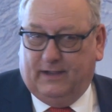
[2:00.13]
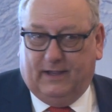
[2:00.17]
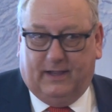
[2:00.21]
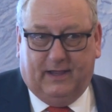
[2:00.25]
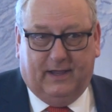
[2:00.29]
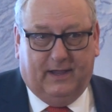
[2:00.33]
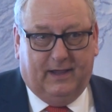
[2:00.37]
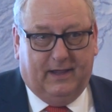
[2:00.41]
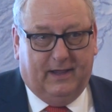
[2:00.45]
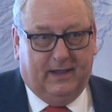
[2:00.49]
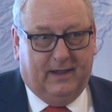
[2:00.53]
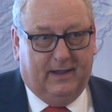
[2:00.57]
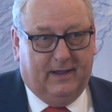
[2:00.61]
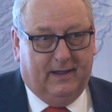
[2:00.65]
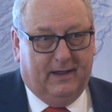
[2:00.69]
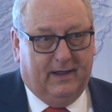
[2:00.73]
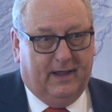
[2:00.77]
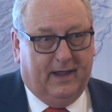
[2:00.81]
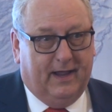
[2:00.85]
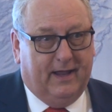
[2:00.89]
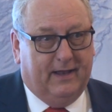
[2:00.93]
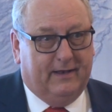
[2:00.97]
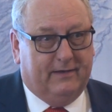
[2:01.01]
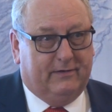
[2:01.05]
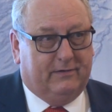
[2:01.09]
Uh,
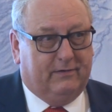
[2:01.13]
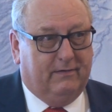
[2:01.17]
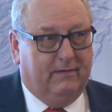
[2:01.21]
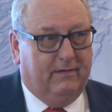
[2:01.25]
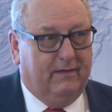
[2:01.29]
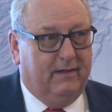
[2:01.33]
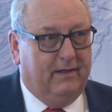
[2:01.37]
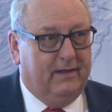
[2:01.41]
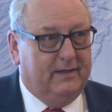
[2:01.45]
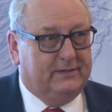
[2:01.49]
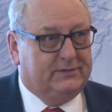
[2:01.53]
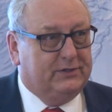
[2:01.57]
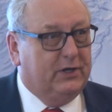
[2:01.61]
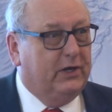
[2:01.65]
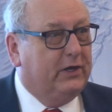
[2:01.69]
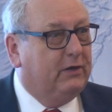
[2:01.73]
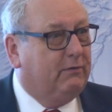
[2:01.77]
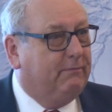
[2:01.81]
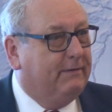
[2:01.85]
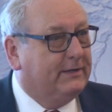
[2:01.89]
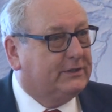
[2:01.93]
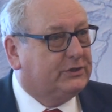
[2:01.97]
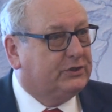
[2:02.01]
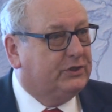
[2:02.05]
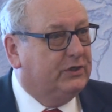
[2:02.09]
and uh, it's not a
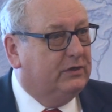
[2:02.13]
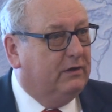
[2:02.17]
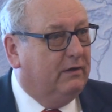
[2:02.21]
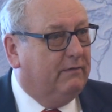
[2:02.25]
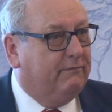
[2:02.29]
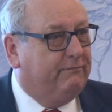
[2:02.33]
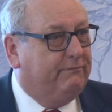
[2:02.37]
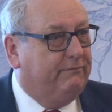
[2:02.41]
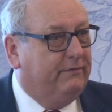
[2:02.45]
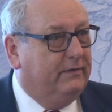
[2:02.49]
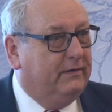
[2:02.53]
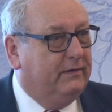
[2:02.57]
question of